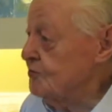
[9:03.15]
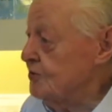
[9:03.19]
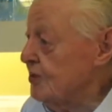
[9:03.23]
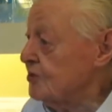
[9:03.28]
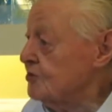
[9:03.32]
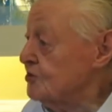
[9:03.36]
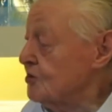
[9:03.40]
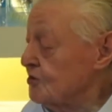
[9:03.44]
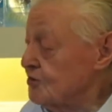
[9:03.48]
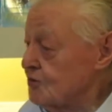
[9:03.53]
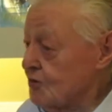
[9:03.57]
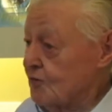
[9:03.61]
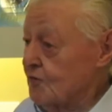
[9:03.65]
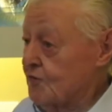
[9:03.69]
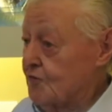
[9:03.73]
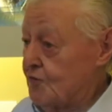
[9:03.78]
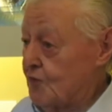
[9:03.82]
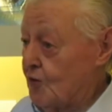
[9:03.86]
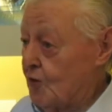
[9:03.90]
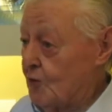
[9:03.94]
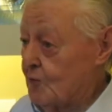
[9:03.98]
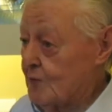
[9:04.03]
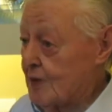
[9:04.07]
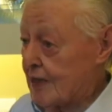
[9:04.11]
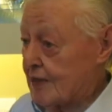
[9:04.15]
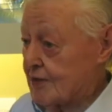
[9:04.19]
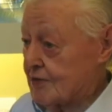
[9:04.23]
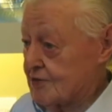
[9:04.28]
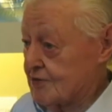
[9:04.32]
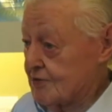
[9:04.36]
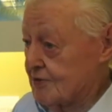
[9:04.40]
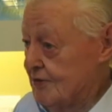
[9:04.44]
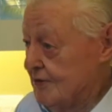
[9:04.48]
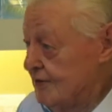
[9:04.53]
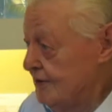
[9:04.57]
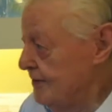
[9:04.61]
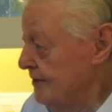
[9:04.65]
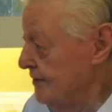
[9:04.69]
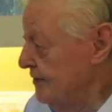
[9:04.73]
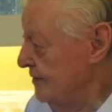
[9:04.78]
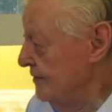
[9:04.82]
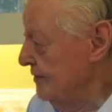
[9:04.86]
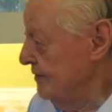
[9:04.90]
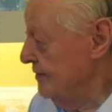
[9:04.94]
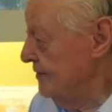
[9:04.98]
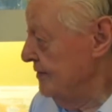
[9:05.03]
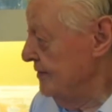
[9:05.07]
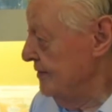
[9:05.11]
digital format,
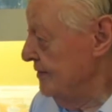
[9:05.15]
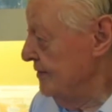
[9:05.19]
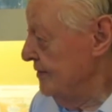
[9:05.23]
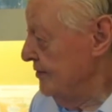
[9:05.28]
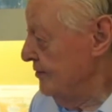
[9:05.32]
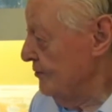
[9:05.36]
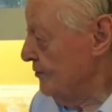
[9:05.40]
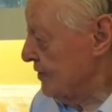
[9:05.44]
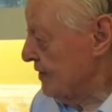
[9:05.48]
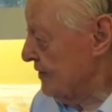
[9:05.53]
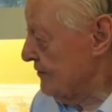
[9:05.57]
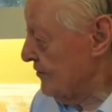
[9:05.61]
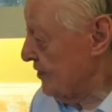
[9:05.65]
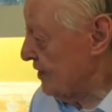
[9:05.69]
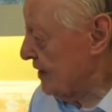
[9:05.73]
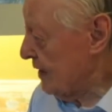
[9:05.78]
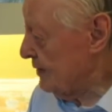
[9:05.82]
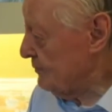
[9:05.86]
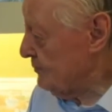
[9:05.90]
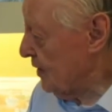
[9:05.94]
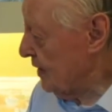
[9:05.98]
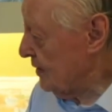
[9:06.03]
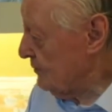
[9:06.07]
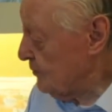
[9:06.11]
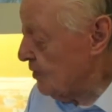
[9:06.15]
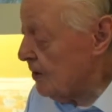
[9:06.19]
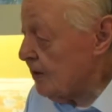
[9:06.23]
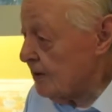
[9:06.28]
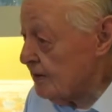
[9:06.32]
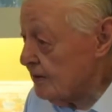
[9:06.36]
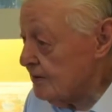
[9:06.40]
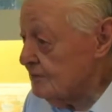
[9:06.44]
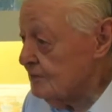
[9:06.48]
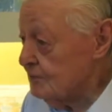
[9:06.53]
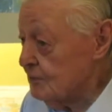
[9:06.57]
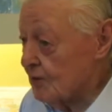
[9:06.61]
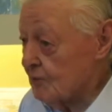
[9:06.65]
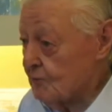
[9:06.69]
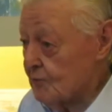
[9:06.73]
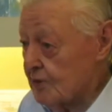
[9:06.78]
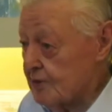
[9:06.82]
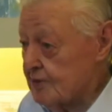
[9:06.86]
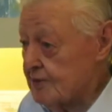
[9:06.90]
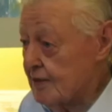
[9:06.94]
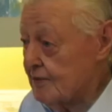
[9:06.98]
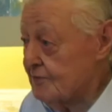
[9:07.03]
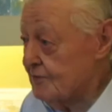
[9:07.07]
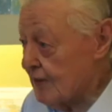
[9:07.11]
whatever that might mean, but
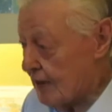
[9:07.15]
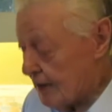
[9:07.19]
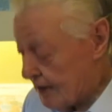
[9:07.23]
we did